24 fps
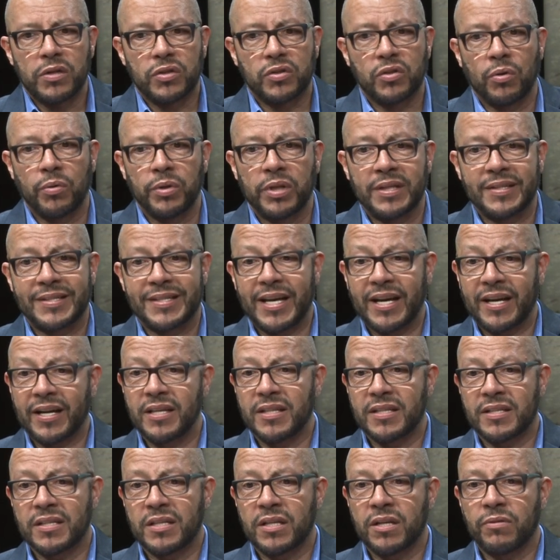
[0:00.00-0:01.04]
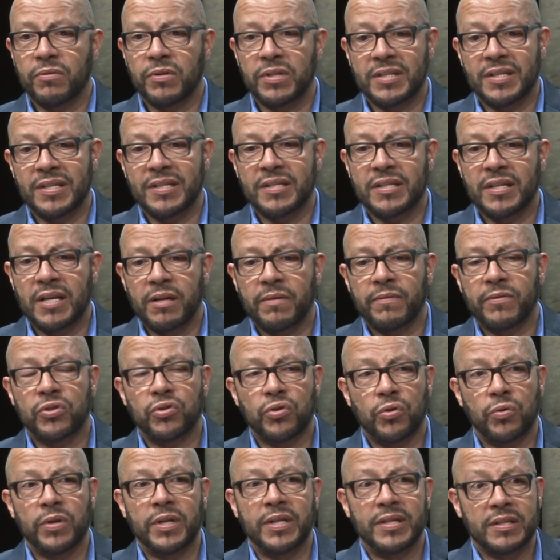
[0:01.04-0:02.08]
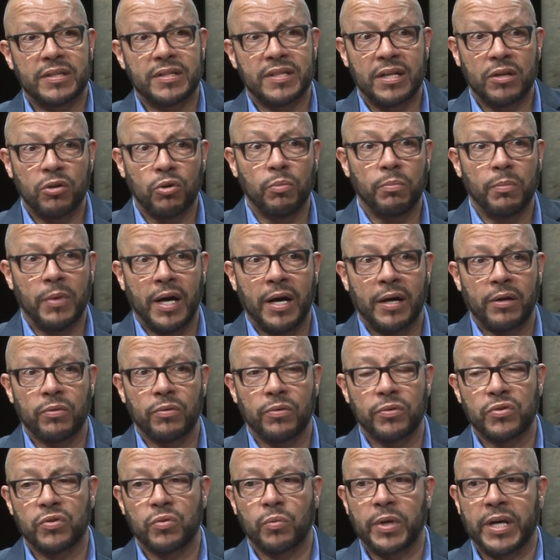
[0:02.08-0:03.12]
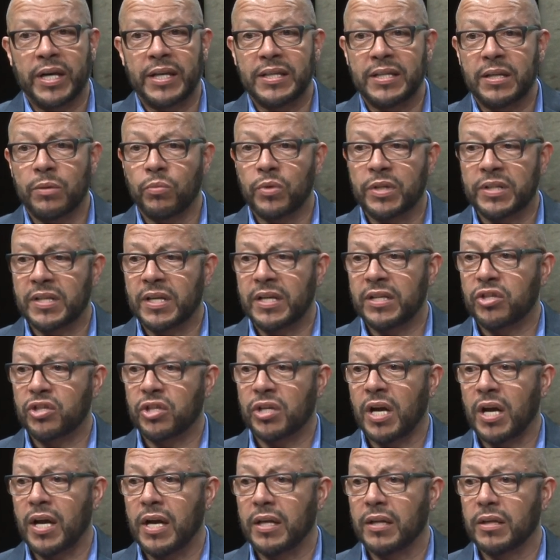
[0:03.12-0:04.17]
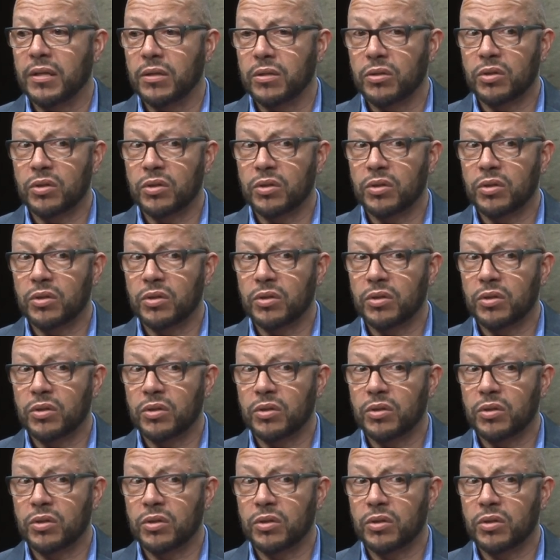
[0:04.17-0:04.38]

So in the second series, instead of shooting single models, what I did was I shot